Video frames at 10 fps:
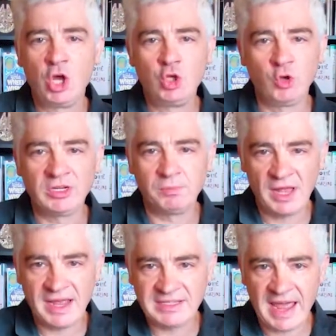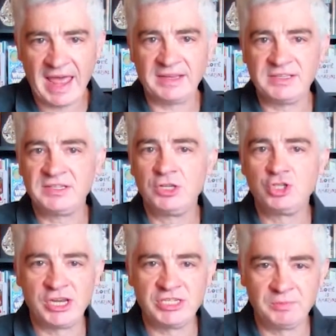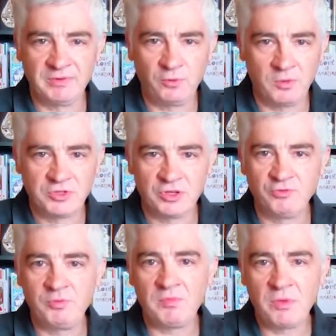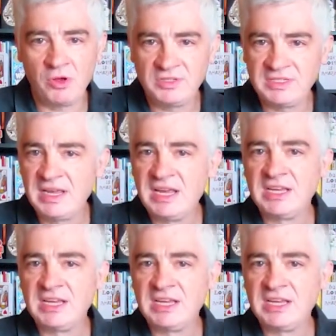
You can apply tags, change the performance or throughput modes,